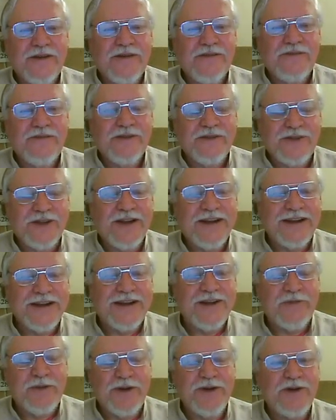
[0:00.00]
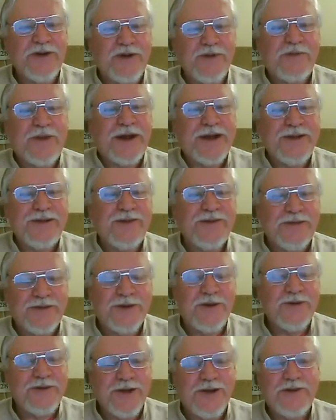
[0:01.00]
facility where you could buy used
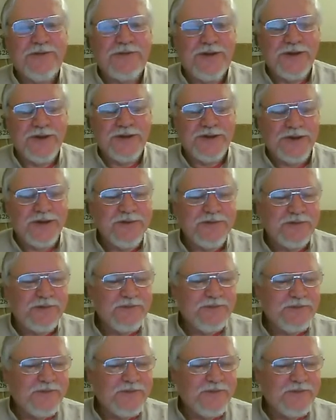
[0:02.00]
hotel furniture,